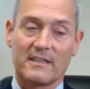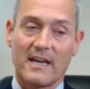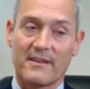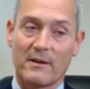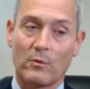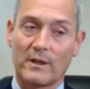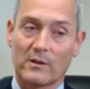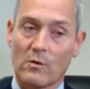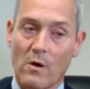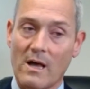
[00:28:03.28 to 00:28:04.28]
yeah, they wouldn't
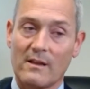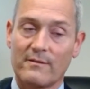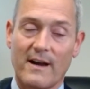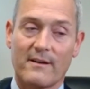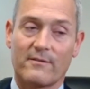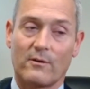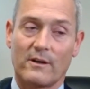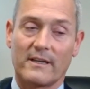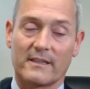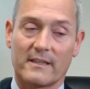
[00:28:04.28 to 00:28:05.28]
qualify
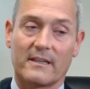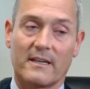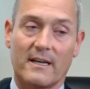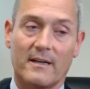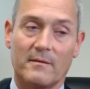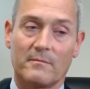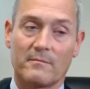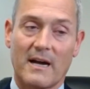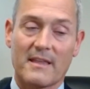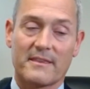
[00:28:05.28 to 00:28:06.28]
for it.
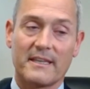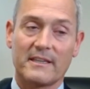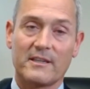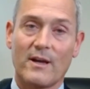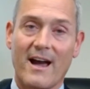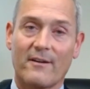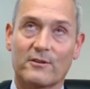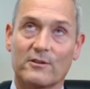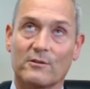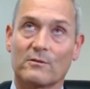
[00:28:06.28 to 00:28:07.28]
I think you have
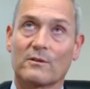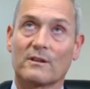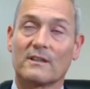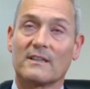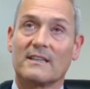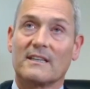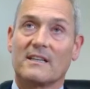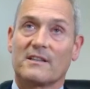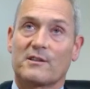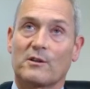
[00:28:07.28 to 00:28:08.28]
to,
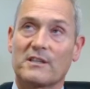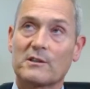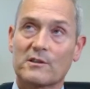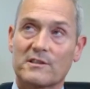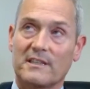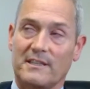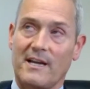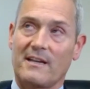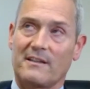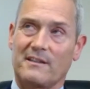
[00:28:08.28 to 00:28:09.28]
so it's
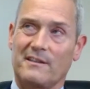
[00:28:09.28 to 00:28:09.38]
interesting.